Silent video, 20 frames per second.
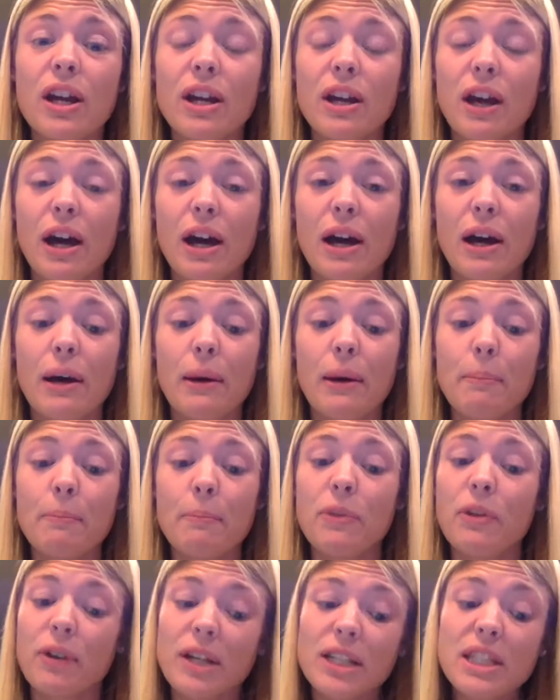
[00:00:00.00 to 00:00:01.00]
the
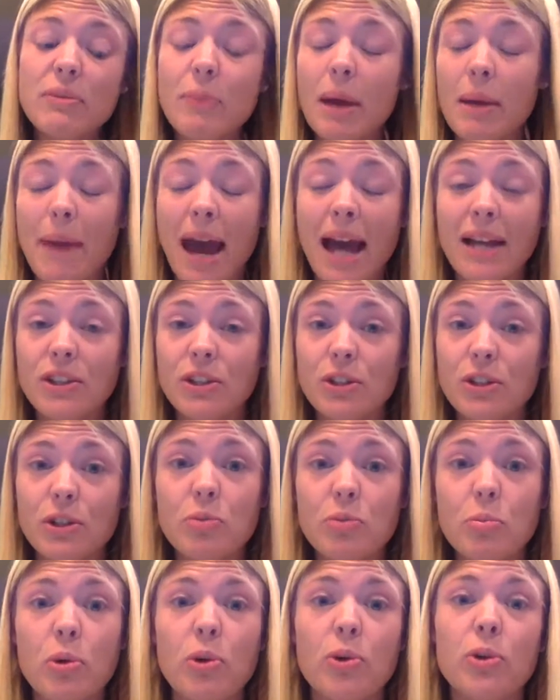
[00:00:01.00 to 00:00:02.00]
rest of my master's
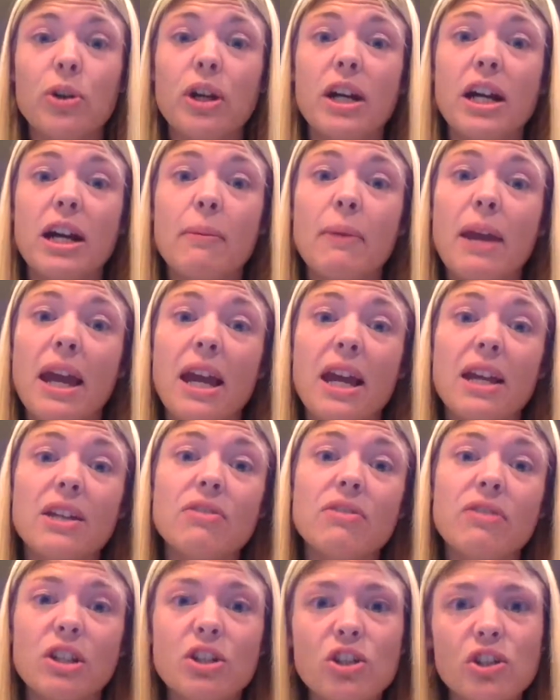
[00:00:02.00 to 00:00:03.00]
program and
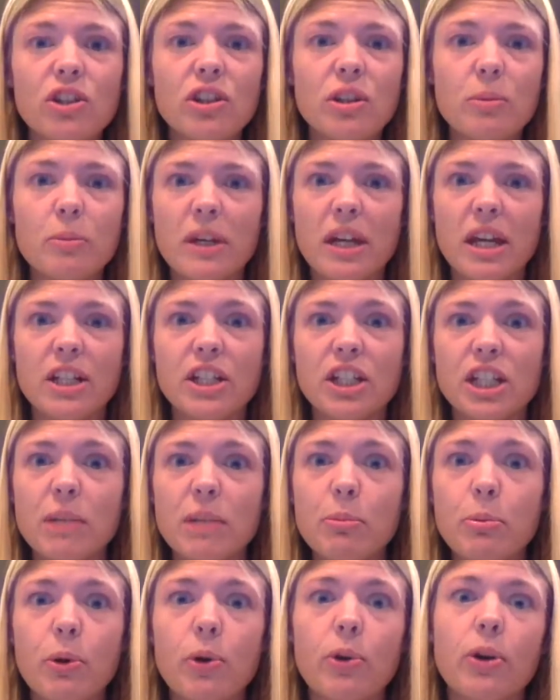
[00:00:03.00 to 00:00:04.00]
eventually the
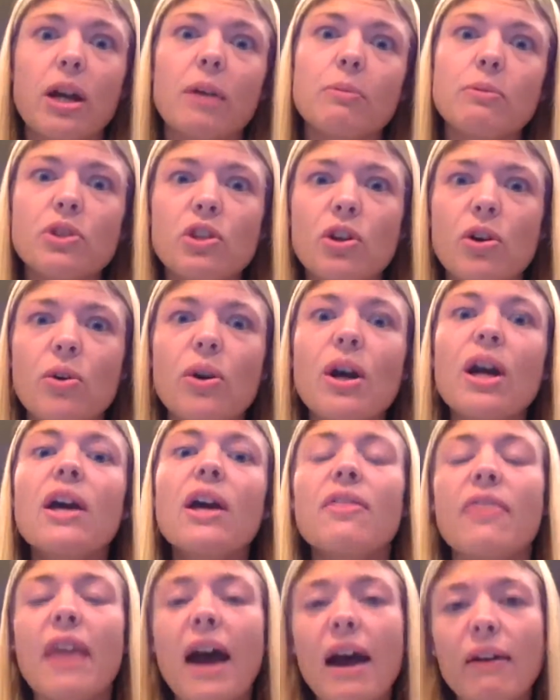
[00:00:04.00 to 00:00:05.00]
PhD program. So
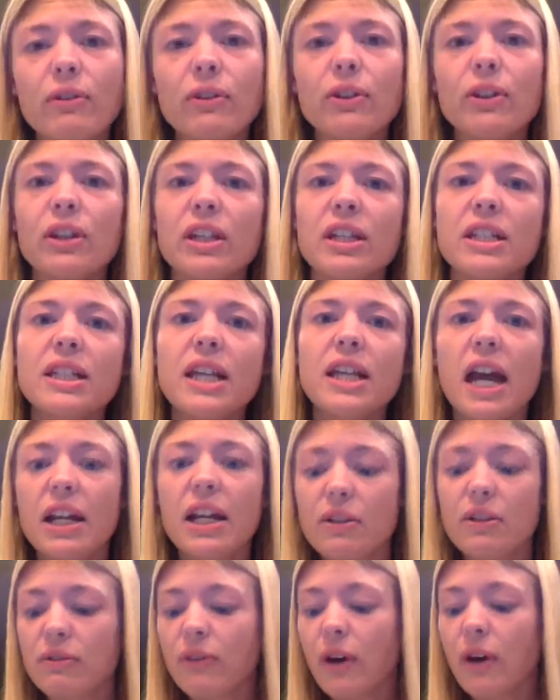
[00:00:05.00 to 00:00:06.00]
that really is
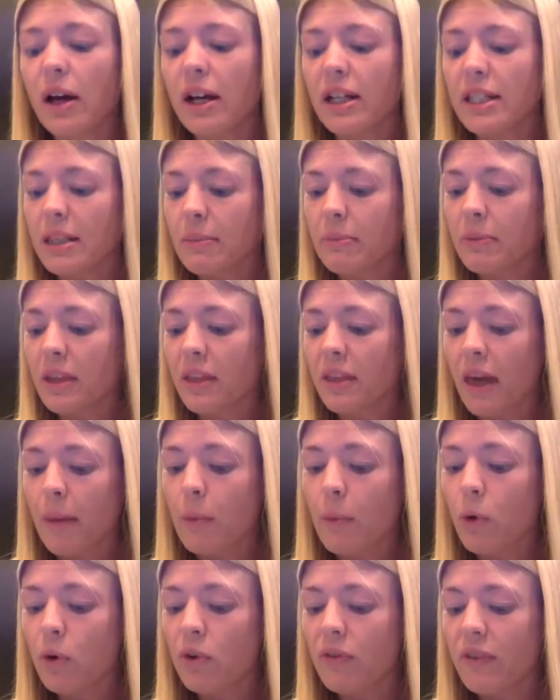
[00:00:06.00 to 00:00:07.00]
kind of something that
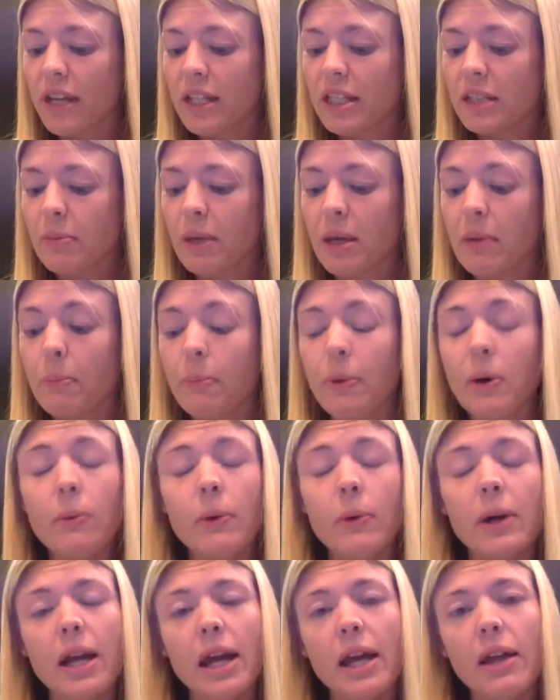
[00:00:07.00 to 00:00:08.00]
motivates me. But
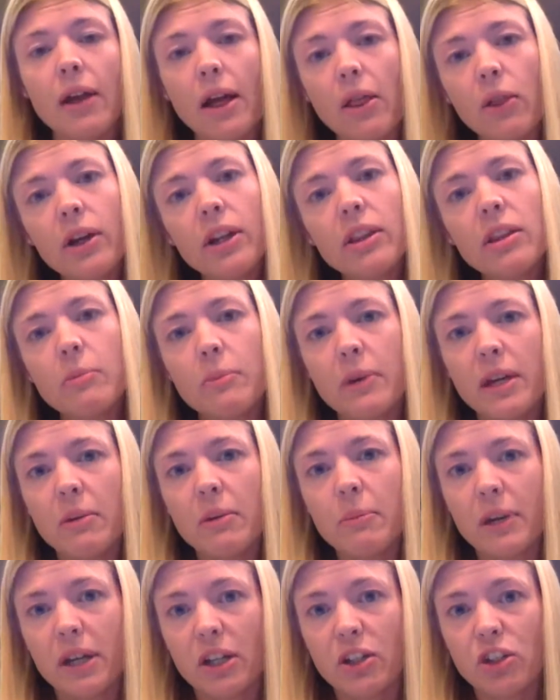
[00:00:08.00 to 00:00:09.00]
when I look at the big
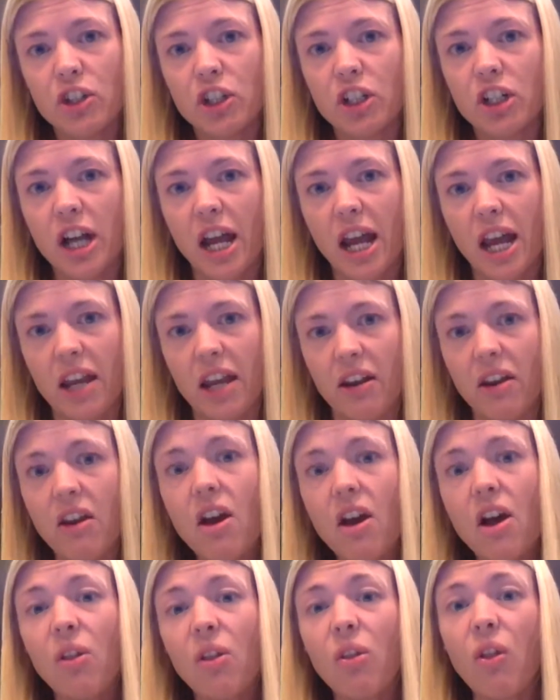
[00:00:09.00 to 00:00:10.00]
picture and
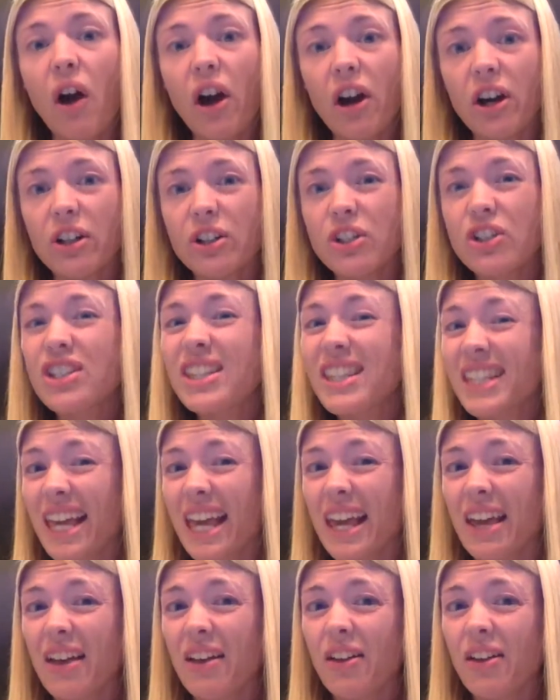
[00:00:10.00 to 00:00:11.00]
large
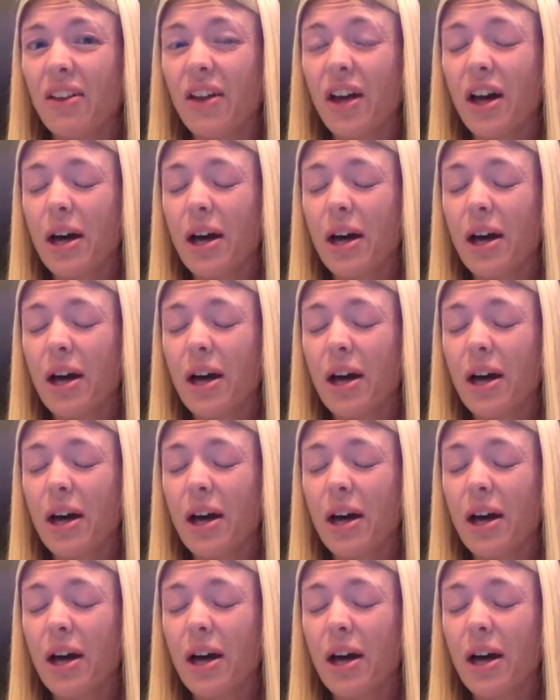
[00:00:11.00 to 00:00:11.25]
scale,